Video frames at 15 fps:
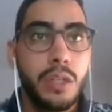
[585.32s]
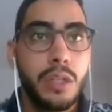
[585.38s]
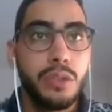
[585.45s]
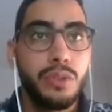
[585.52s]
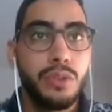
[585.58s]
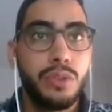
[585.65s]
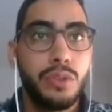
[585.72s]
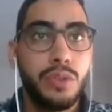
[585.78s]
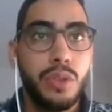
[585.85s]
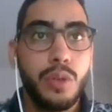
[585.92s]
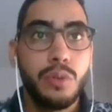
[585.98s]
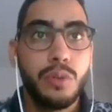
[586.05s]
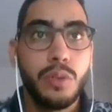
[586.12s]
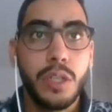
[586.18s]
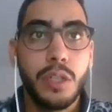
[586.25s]

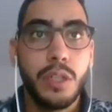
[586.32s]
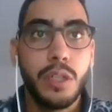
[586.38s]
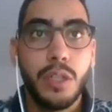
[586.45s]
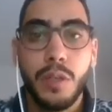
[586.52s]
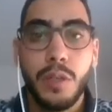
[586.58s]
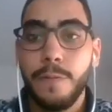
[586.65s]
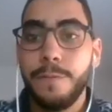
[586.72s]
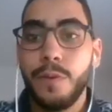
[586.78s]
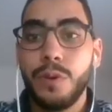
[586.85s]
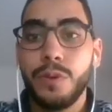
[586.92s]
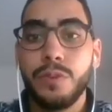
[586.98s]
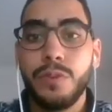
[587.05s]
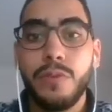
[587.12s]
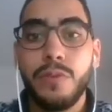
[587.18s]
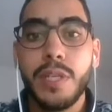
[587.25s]
So
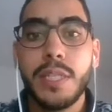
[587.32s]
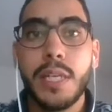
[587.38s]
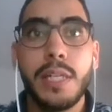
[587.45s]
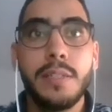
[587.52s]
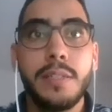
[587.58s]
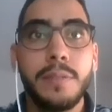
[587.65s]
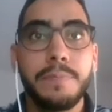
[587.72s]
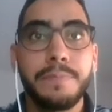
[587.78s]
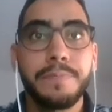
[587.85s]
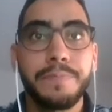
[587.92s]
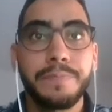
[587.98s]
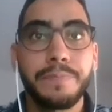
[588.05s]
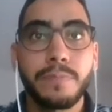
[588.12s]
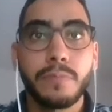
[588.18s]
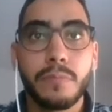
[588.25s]
for the result,
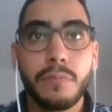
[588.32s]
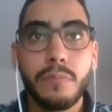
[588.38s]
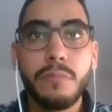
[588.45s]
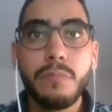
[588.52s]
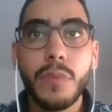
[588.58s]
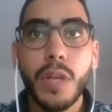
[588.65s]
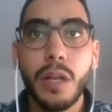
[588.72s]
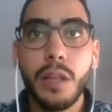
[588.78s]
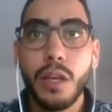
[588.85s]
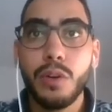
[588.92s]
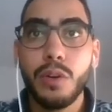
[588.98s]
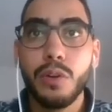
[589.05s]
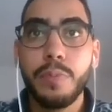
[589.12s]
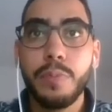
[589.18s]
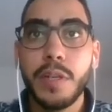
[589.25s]
the
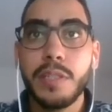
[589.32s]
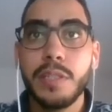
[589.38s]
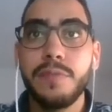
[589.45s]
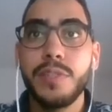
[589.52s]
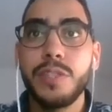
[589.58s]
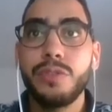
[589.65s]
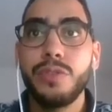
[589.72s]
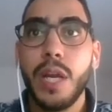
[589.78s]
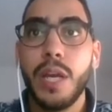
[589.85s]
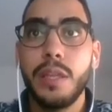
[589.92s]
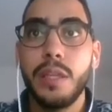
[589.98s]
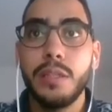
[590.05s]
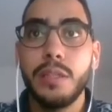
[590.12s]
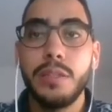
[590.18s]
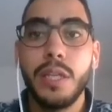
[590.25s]
compressive
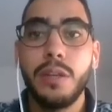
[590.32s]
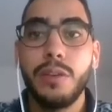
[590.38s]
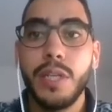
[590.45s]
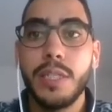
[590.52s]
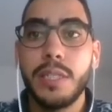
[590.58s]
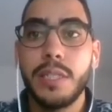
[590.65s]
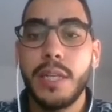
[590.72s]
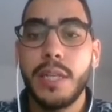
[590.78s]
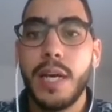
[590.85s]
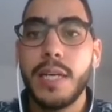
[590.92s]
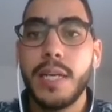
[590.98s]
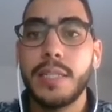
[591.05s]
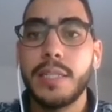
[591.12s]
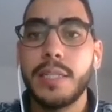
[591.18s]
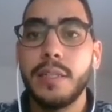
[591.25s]
strength decreases
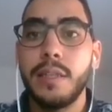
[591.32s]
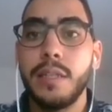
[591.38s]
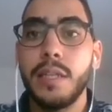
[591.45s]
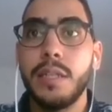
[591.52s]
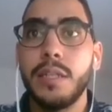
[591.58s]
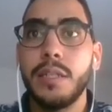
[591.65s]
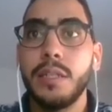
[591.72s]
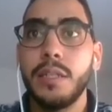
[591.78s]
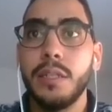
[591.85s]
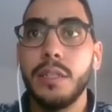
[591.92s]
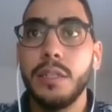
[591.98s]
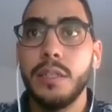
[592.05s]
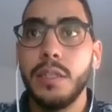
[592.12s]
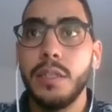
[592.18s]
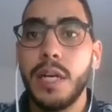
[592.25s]
as
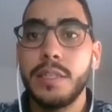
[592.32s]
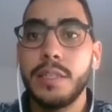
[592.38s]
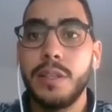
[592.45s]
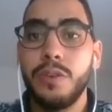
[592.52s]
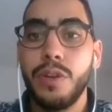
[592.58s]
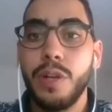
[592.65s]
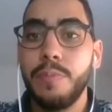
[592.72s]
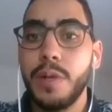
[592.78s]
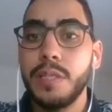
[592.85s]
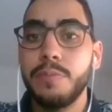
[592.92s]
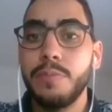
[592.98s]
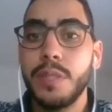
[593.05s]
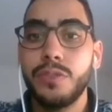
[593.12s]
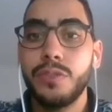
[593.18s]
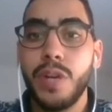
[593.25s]
the
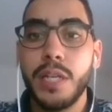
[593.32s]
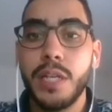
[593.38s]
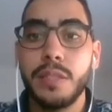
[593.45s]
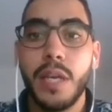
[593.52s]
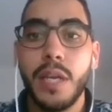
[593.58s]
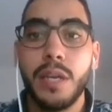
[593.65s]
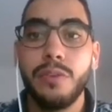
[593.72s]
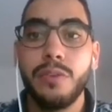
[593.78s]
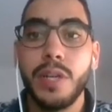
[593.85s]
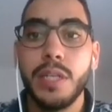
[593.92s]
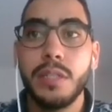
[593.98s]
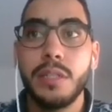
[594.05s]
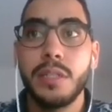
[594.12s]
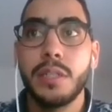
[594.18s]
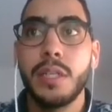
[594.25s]
replacement rate
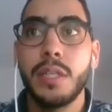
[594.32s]
increases.